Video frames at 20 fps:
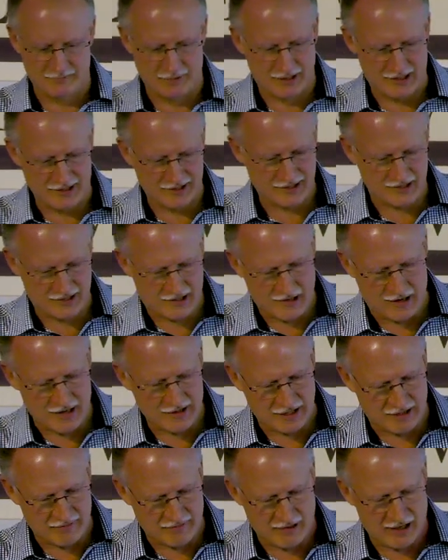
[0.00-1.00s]
because it's
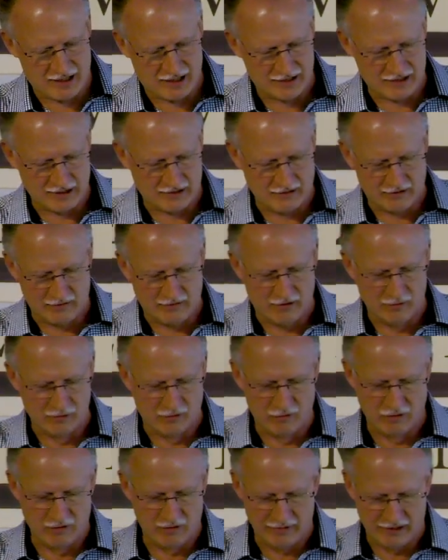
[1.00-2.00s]
causing Brexit or
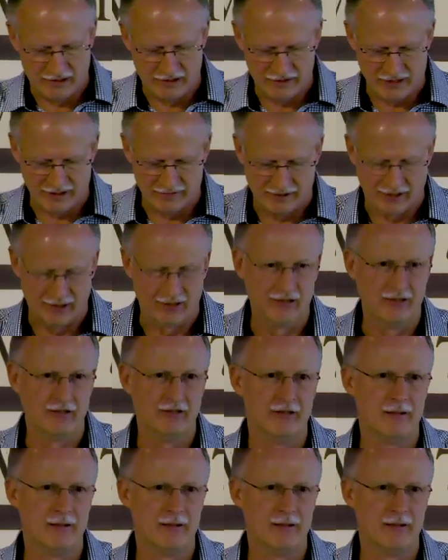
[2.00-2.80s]
global warming or something.